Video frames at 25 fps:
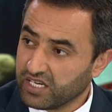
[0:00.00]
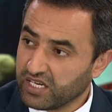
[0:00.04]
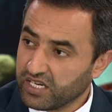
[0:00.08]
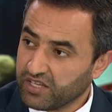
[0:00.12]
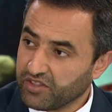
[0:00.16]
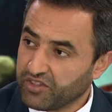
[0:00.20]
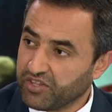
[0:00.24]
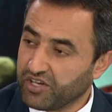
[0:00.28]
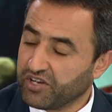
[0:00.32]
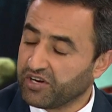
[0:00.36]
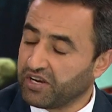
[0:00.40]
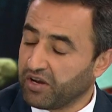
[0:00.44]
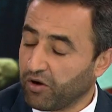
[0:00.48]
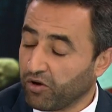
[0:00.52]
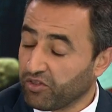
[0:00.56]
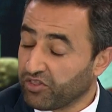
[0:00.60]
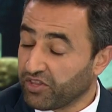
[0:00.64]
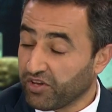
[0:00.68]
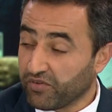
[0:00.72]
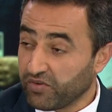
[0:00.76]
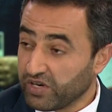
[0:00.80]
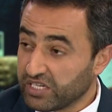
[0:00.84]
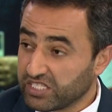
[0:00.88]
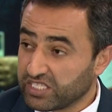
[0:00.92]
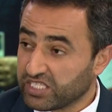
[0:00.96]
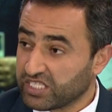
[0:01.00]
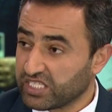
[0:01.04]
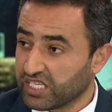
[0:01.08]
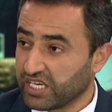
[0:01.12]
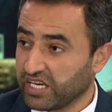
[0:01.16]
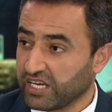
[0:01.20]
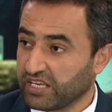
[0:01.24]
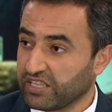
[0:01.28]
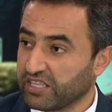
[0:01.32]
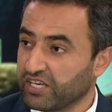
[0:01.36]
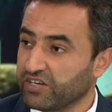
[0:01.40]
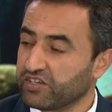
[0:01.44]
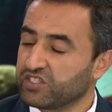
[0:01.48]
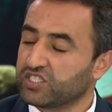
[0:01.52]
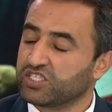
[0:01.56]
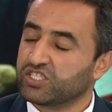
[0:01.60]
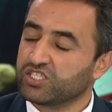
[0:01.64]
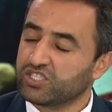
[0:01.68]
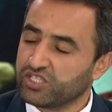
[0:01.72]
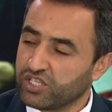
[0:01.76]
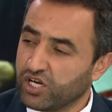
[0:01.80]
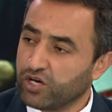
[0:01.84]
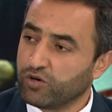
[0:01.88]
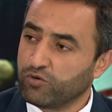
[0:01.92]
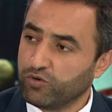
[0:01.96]
On the Red Sea, there is
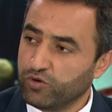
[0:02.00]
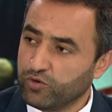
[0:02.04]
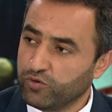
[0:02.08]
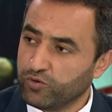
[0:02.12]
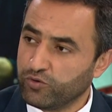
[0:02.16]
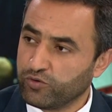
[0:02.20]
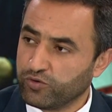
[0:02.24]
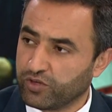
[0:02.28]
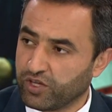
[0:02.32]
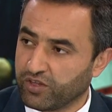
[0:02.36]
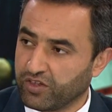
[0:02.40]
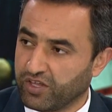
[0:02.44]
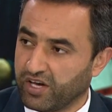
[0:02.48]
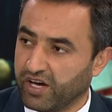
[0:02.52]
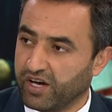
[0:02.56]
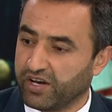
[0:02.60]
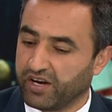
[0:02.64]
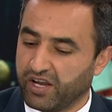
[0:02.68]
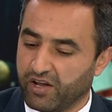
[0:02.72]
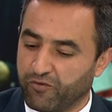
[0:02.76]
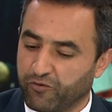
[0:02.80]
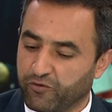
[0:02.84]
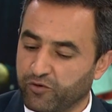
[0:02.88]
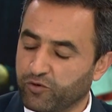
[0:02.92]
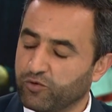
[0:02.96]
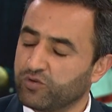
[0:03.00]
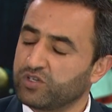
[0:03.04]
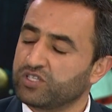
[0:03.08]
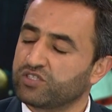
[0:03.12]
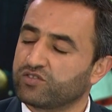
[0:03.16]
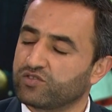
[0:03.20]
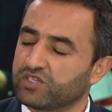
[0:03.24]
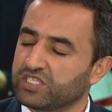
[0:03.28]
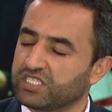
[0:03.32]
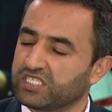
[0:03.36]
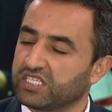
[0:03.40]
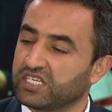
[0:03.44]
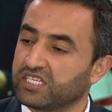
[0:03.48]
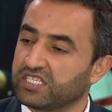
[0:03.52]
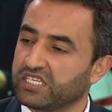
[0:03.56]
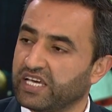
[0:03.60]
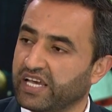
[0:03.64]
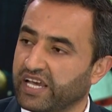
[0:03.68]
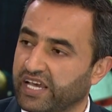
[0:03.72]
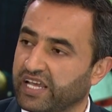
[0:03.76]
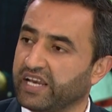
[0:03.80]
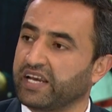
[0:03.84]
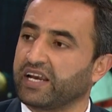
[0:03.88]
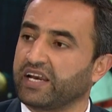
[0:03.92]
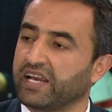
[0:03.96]
no Houthi there. If you're interested
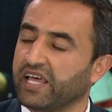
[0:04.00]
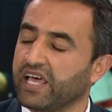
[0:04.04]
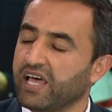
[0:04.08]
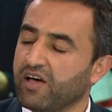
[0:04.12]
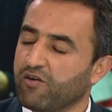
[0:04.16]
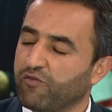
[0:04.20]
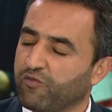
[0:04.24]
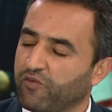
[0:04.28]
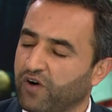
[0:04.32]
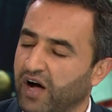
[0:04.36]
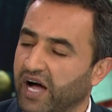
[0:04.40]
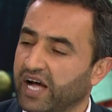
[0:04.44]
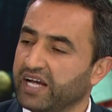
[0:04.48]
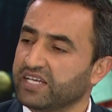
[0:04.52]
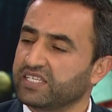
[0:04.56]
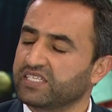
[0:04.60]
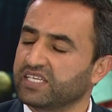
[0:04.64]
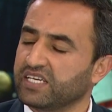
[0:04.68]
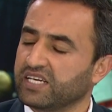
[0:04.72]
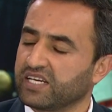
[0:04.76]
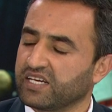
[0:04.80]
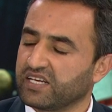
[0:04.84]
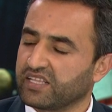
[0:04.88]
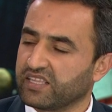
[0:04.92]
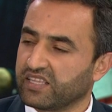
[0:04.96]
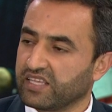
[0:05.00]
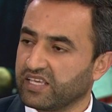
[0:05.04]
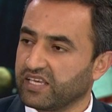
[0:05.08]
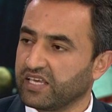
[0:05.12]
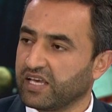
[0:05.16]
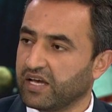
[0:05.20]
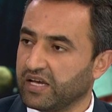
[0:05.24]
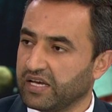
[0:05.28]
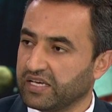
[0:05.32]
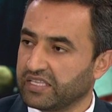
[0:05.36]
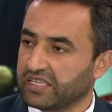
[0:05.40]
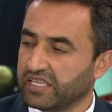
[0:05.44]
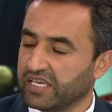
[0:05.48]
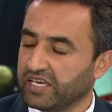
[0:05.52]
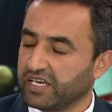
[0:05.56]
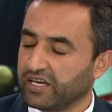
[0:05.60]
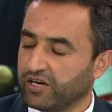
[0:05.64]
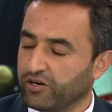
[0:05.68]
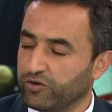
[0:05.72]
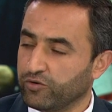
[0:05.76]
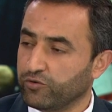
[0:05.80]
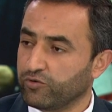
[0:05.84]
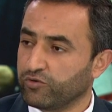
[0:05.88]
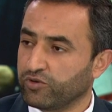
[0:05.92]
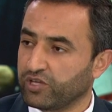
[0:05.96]
in fighting the
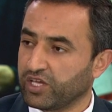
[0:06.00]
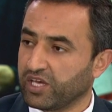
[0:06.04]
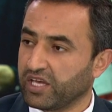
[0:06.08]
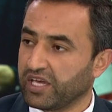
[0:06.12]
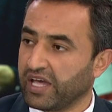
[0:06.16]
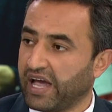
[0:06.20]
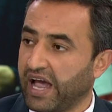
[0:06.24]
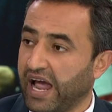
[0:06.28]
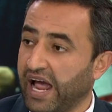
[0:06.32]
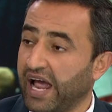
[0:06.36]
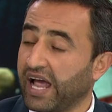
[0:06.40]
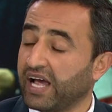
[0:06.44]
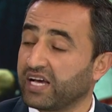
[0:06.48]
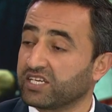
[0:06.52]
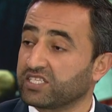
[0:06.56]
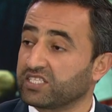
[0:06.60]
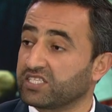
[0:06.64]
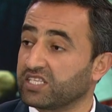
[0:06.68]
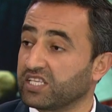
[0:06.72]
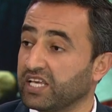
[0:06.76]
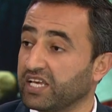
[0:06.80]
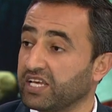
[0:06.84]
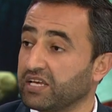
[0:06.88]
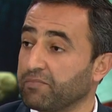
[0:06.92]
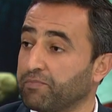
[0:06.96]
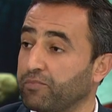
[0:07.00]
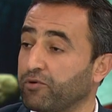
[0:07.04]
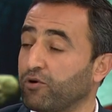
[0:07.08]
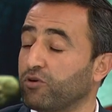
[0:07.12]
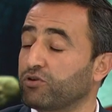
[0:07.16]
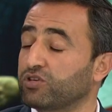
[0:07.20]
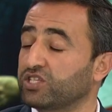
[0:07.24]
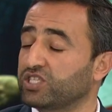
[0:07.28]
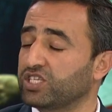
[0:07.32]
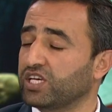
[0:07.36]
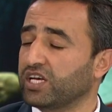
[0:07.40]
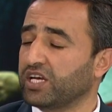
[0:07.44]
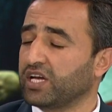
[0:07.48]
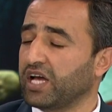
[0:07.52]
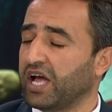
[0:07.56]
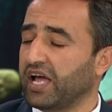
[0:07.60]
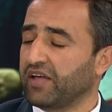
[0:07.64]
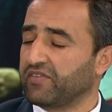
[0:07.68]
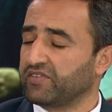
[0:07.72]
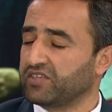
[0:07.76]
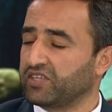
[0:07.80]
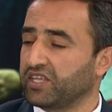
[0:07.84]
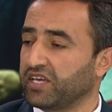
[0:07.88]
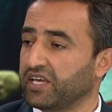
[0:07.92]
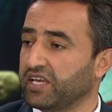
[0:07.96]
Houthi as the proxy
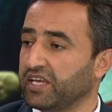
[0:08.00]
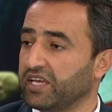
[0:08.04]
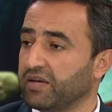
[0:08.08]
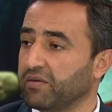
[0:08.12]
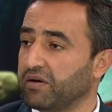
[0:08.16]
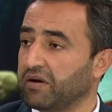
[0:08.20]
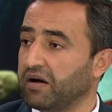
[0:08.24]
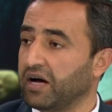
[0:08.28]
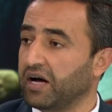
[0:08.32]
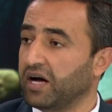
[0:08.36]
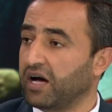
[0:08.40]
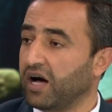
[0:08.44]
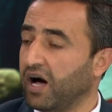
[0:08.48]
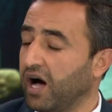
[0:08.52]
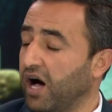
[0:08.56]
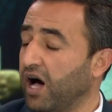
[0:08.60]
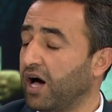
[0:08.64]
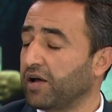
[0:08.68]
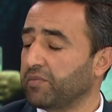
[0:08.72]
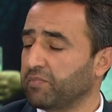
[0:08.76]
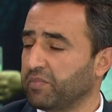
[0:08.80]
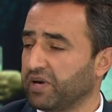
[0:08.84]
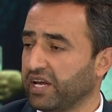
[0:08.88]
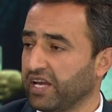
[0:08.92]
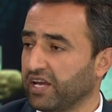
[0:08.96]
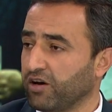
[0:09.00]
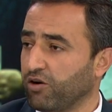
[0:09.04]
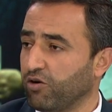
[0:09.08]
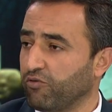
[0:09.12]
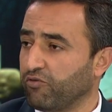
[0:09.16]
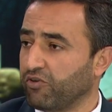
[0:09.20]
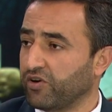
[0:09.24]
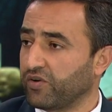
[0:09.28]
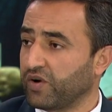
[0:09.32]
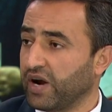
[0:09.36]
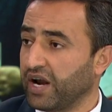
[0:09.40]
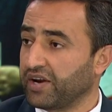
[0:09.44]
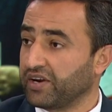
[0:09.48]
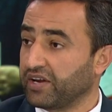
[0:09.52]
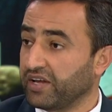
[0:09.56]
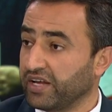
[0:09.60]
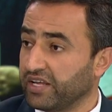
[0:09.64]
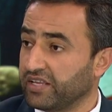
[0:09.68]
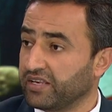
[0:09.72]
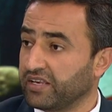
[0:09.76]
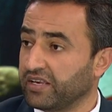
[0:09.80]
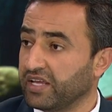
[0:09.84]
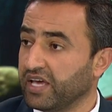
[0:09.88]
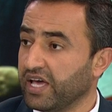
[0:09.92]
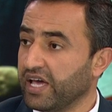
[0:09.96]
and the army of Iran
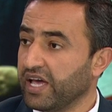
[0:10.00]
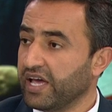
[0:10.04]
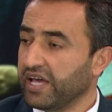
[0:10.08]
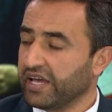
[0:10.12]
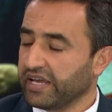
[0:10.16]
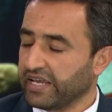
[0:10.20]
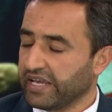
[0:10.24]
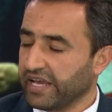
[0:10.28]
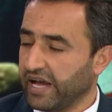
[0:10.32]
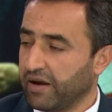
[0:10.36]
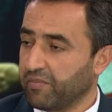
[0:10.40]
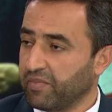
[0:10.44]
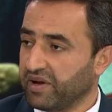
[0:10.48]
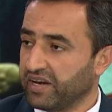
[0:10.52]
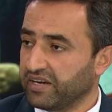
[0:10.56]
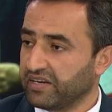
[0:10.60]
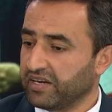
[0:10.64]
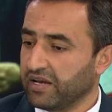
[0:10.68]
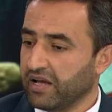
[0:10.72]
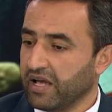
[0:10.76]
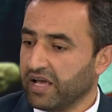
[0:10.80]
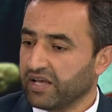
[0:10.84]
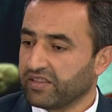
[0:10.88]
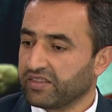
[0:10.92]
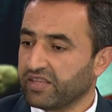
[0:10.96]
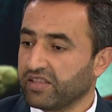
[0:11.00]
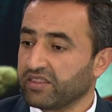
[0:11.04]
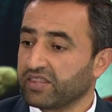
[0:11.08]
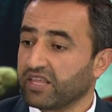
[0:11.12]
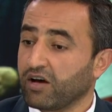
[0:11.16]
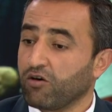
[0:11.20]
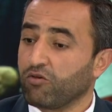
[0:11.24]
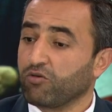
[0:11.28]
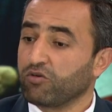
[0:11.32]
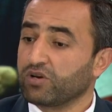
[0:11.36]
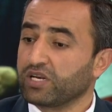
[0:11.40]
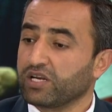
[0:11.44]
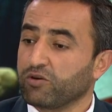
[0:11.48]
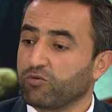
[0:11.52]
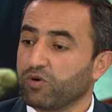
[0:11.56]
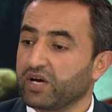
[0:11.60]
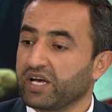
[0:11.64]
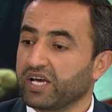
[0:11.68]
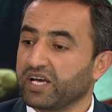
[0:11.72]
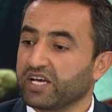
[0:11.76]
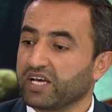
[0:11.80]
in Yemen, then the only way